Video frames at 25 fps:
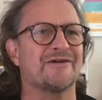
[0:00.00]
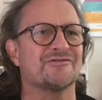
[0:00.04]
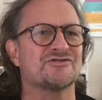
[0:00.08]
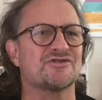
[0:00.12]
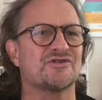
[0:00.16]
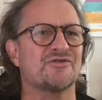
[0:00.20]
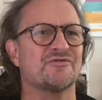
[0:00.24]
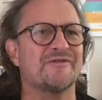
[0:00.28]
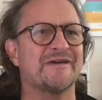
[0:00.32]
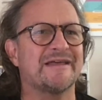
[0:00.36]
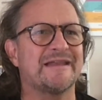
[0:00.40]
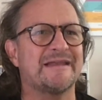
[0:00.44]

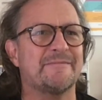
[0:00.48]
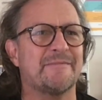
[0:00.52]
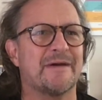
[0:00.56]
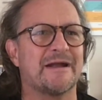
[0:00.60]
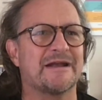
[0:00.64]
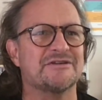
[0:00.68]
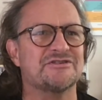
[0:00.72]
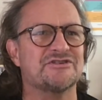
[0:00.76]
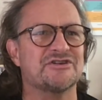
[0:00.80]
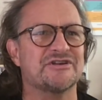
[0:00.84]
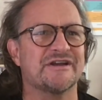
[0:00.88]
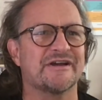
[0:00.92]
so really
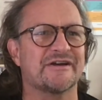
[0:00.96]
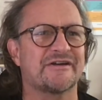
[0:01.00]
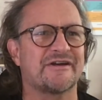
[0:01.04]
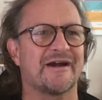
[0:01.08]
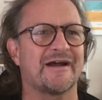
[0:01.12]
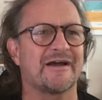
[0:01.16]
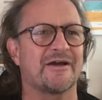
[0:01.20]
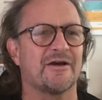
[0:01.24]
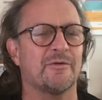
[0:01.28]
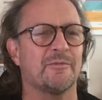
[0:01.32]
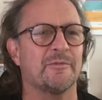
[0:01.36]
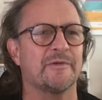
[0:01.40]
managing to
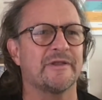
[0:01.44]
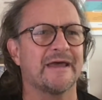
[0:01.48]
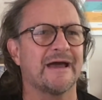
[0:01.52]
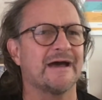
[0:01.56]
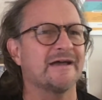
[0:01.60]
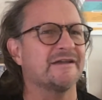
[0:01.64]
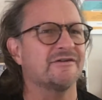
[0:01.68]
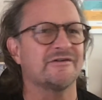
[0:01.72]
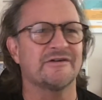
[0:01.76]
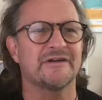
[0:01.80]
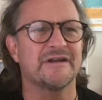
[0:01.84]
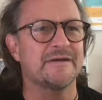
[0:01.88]
crack on with it.
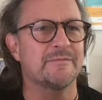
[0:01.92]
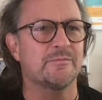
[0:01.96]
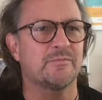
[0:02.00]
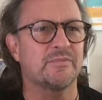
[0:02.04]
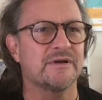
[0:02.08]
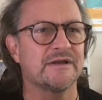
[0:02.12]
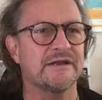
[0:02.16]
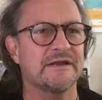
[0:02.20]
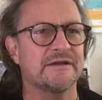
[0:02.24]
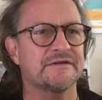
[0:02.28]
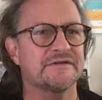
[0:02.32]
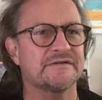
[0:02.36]
I know, isn't it
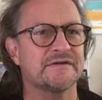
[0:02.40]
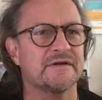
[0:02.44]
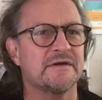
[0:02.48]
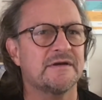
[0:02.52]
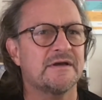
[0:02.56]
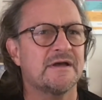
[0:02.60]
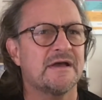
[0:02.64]
brilliant?